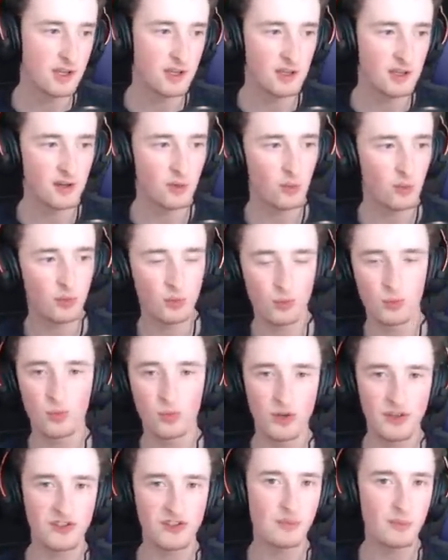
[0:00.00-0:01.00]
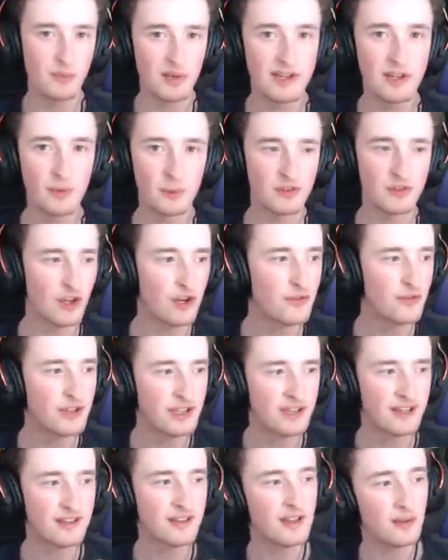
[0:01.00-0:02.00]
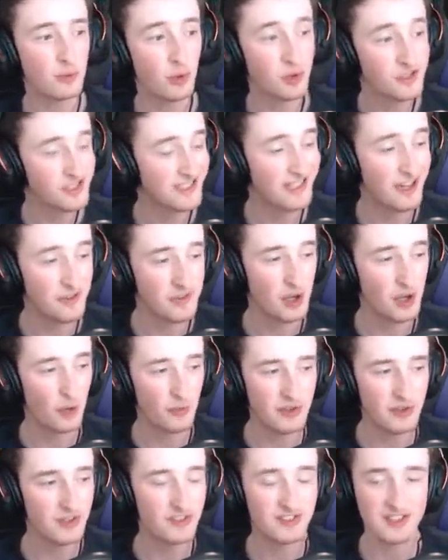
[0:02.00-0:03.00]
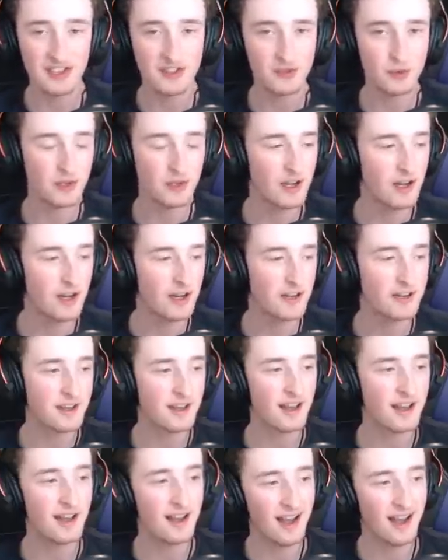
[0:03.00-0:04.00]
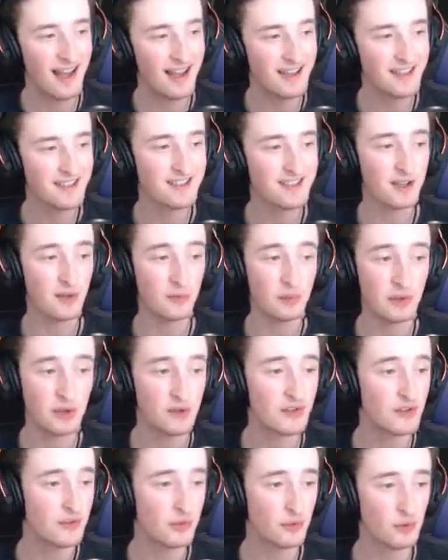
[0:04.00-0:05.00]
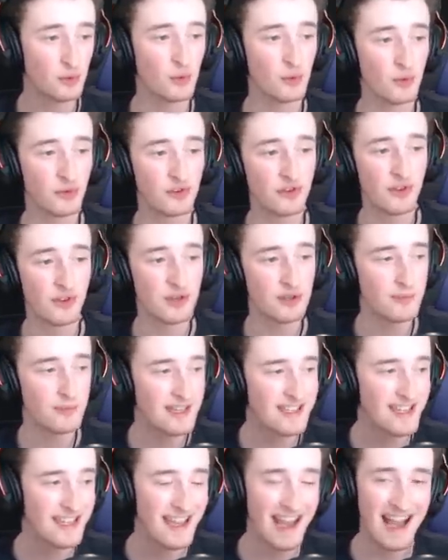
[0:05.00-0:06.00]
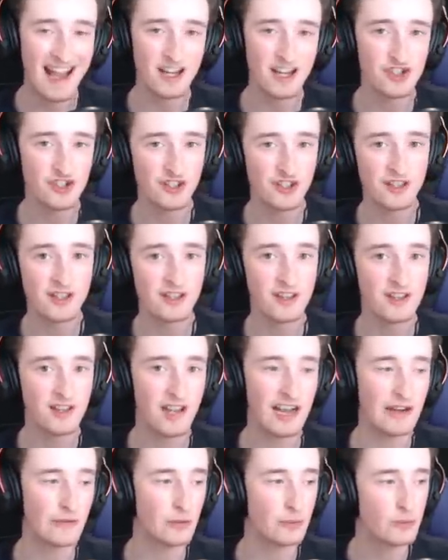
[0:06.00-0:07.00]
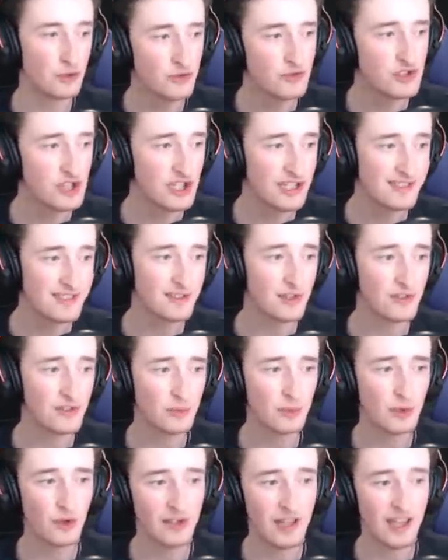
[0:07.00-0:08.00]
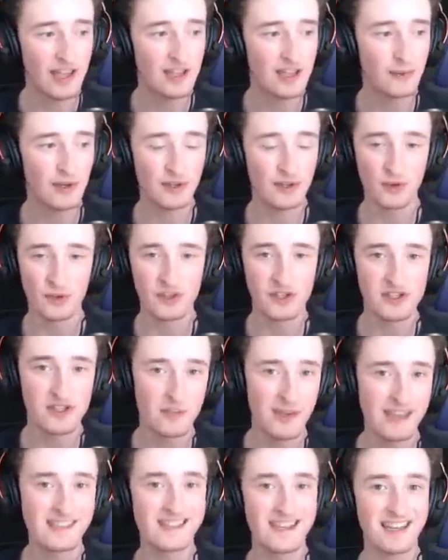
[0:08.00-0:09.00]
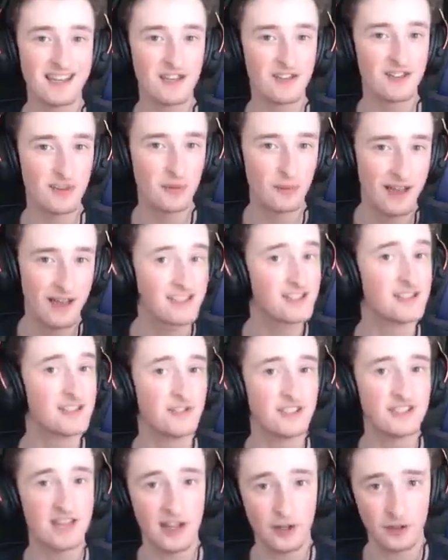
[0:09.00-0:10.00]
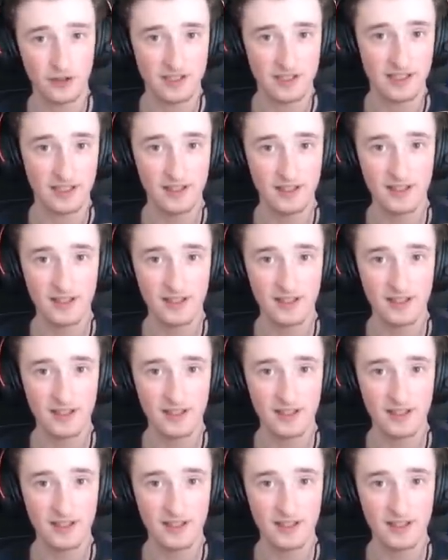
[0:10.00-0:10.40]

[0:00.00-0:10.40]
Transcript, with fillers: We're simply observing and pointing out the obvious disregard and abuse of the rules so that you may take action and remove cheaters from your game in order to maintain its competitive integrity.